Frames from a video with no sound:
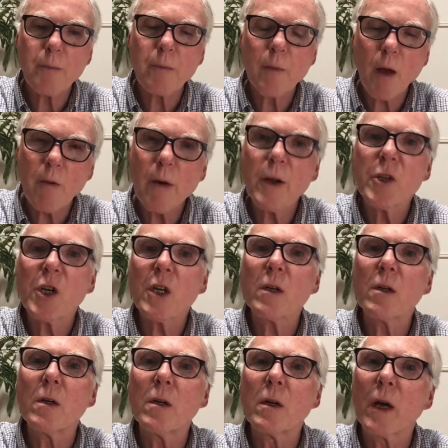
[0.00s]
A very
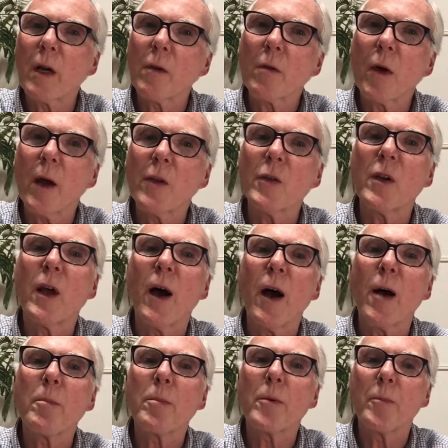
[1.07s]
gentle, kind of grassy hop.